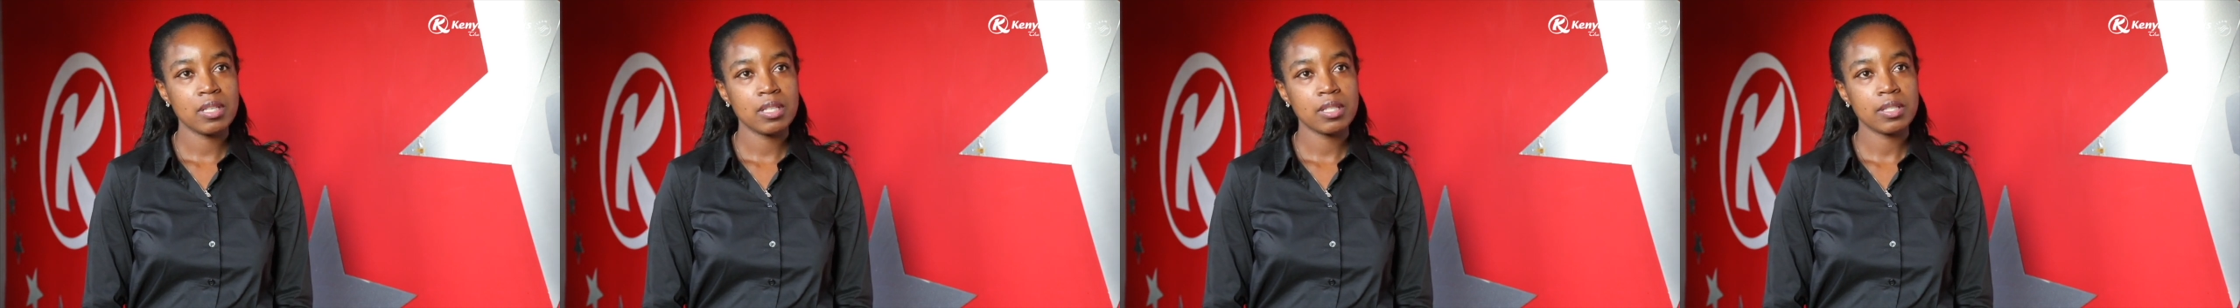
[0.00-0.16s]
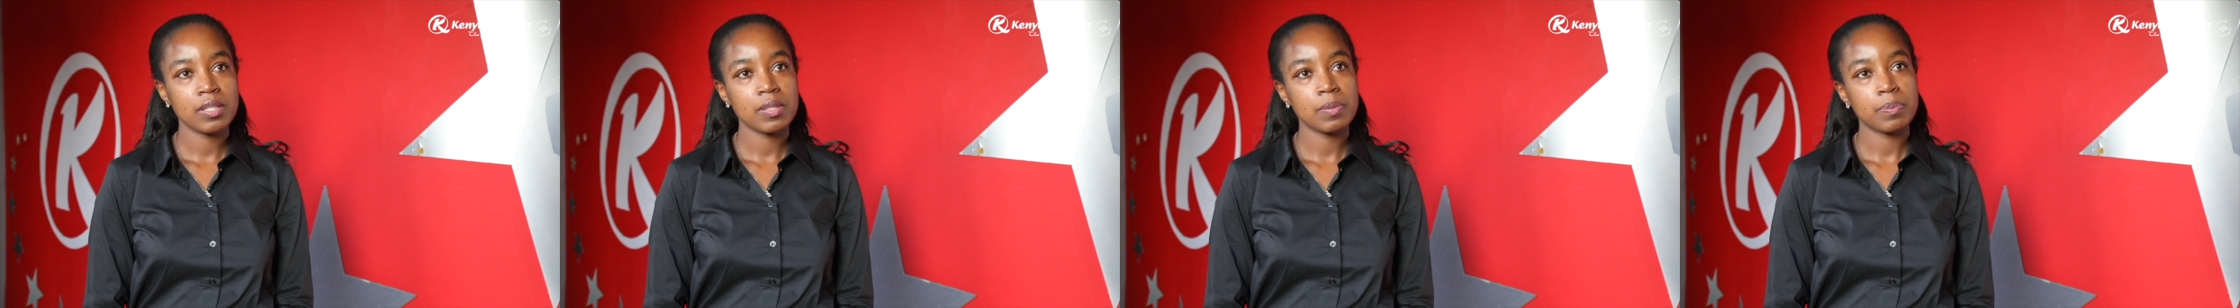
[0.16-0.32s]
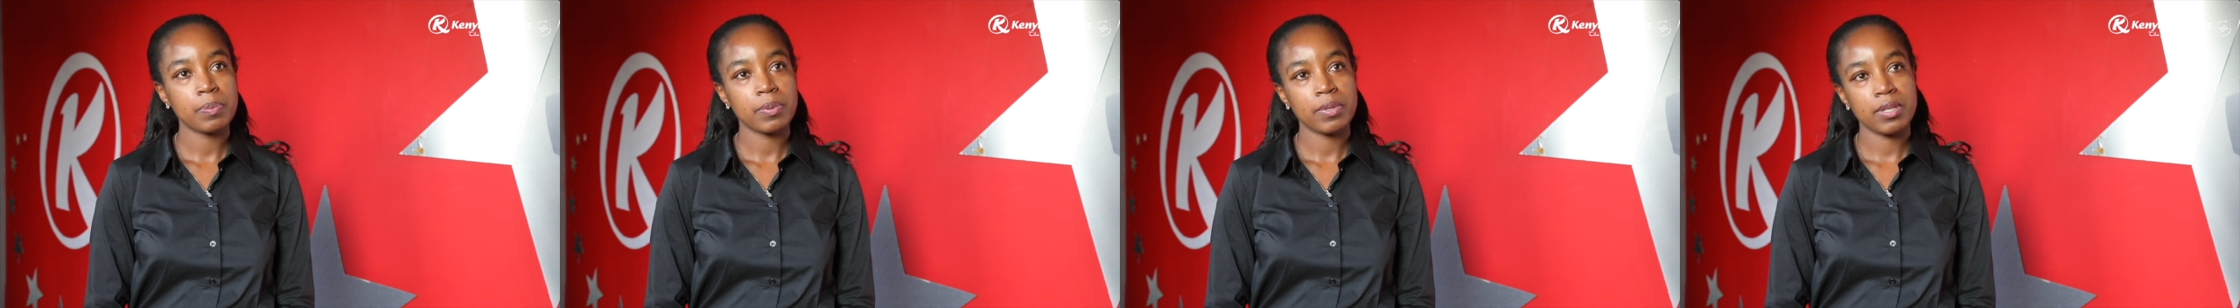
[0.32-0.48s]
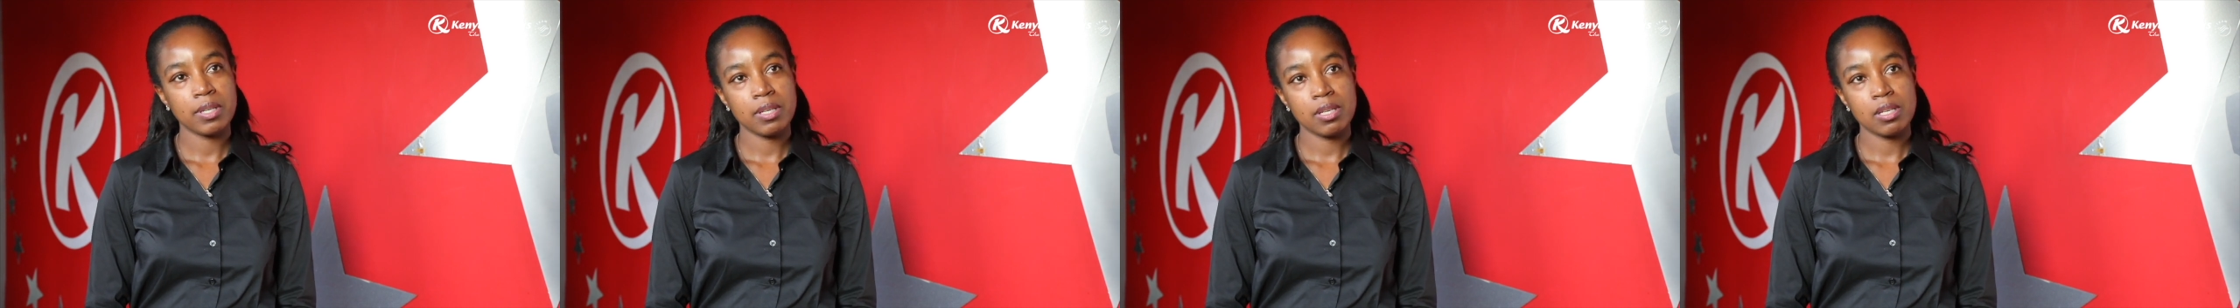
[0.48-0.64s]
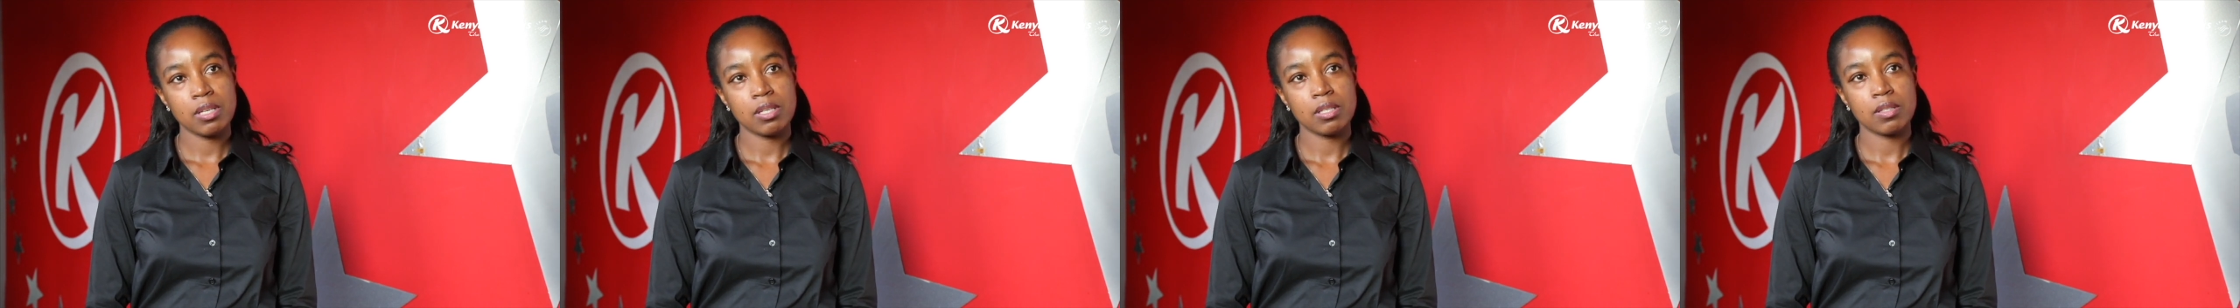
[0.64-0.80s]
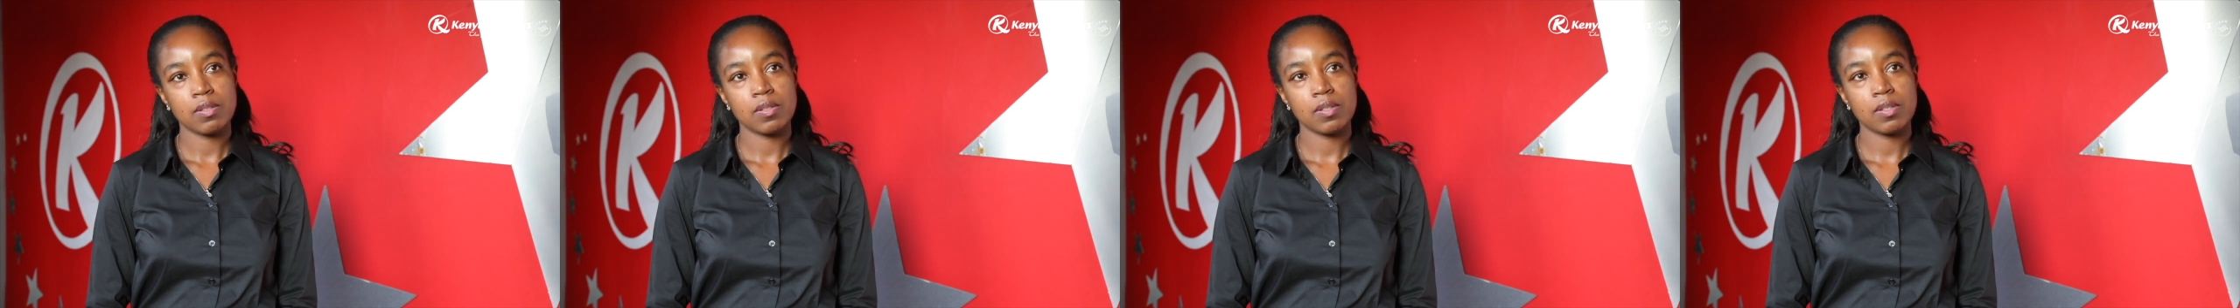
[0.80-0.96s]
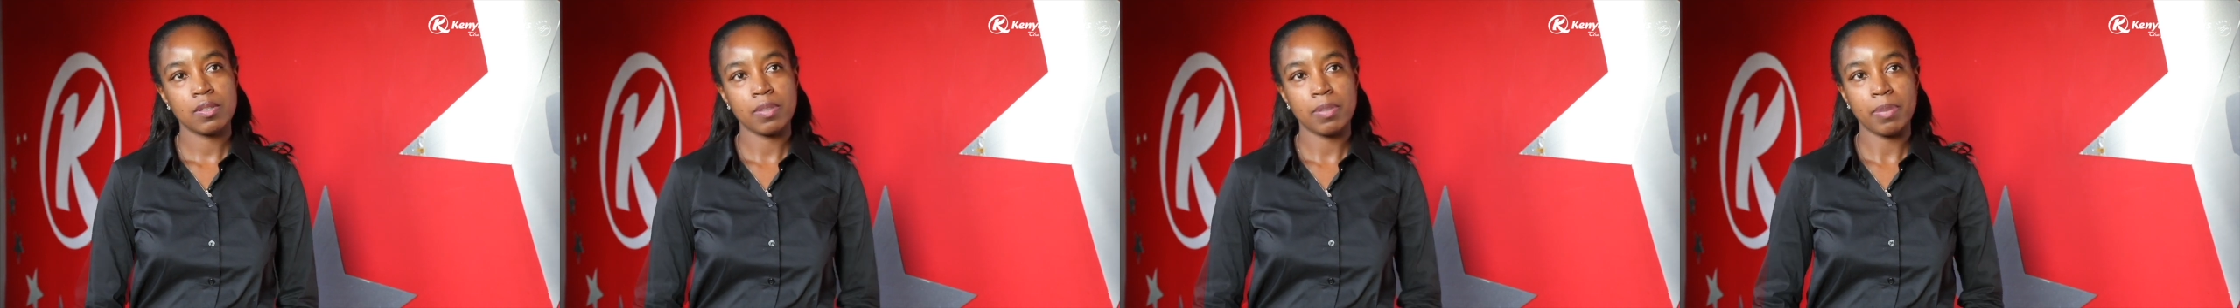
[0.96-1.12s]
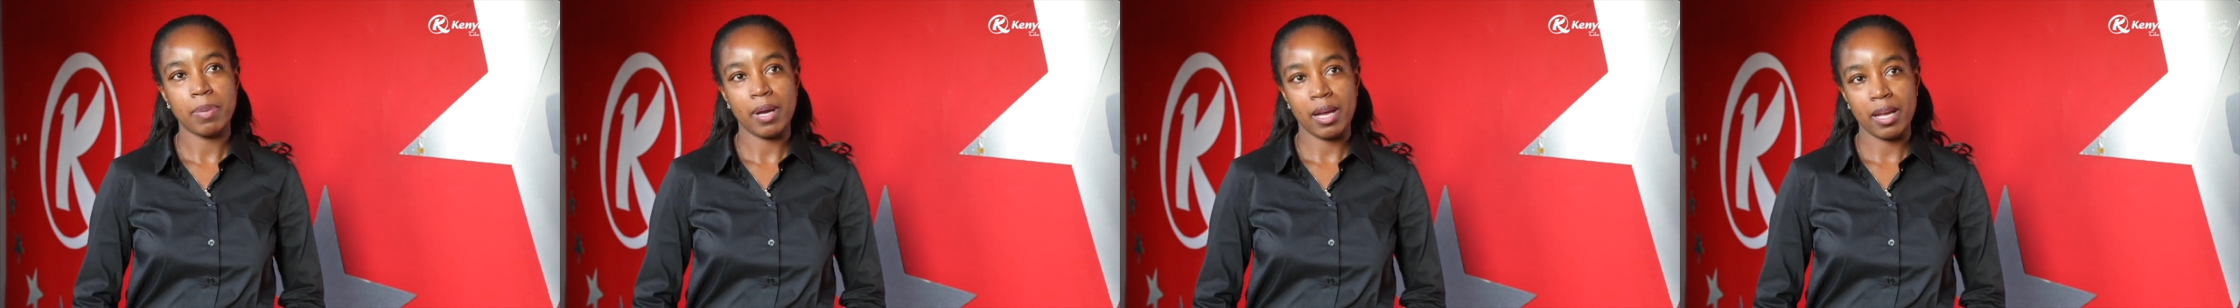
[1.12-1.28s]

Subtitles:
experienced